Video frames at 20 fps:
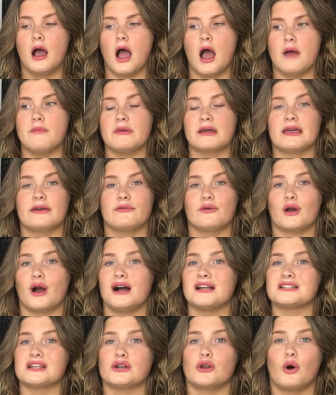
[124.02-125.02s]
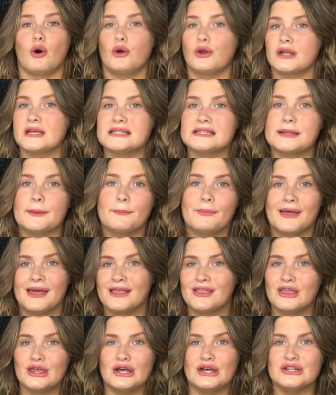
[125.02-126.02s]
um, and give you guys an honest
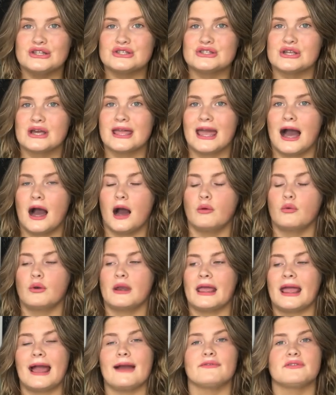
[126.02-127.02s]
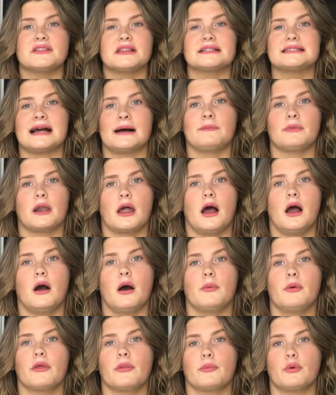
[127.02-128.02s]
opinion. So yeah, I will link everything down below,
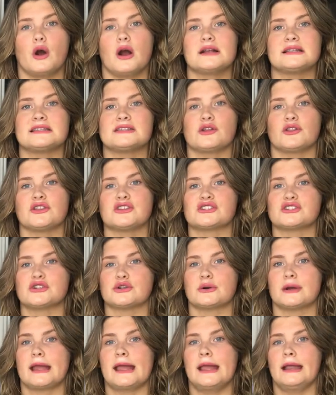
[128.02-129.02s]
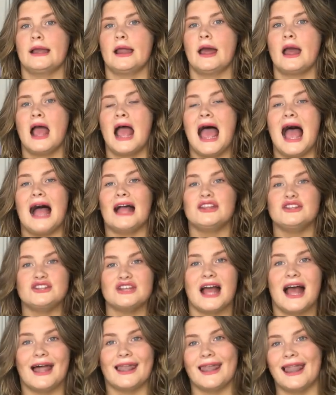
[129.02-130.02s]
I'll put the prices on the screen, and
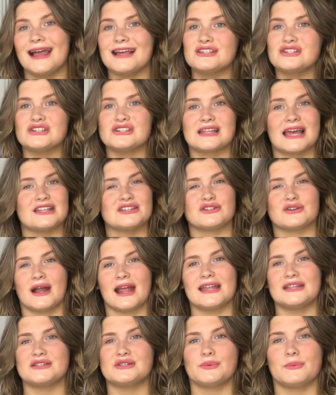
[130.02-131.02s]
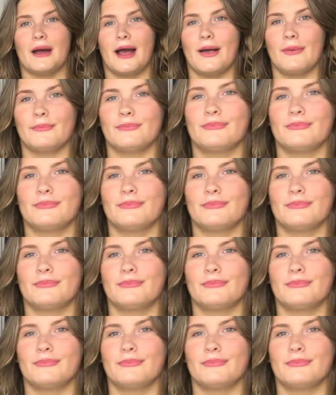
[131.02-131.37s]
yeah, let's just get straight into it.